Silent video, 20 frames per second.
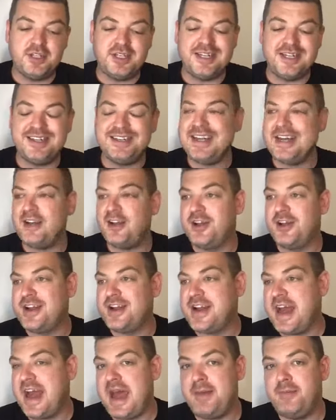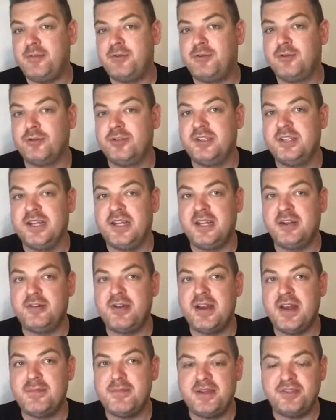You need to download an app called
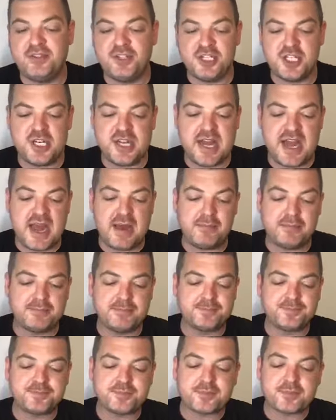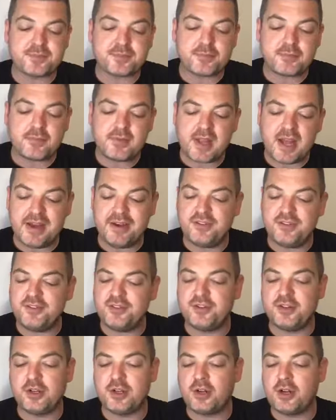Telegram messaging app, and it's
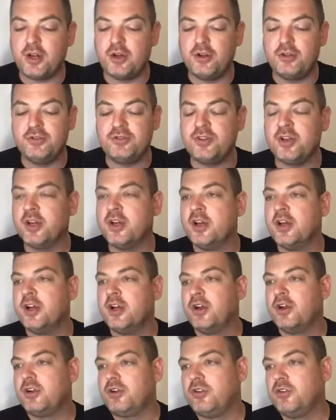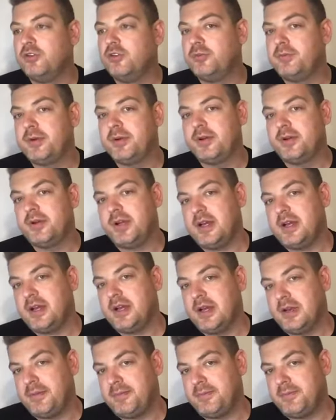just a closed loop
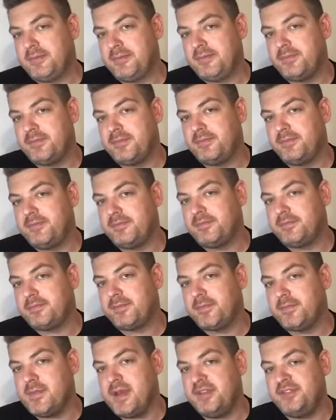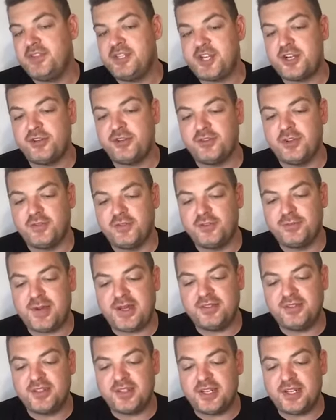messaging service,
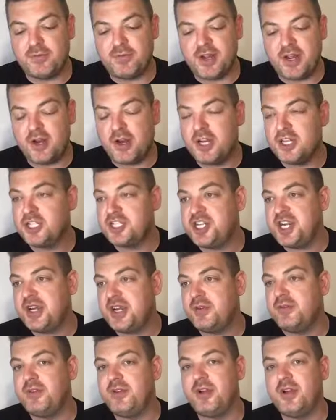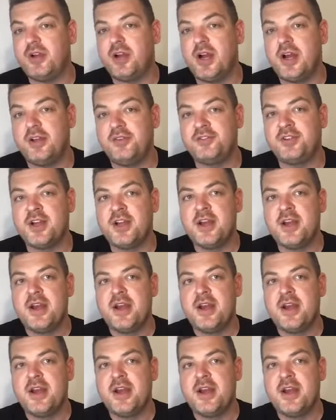basically, where I share with you guys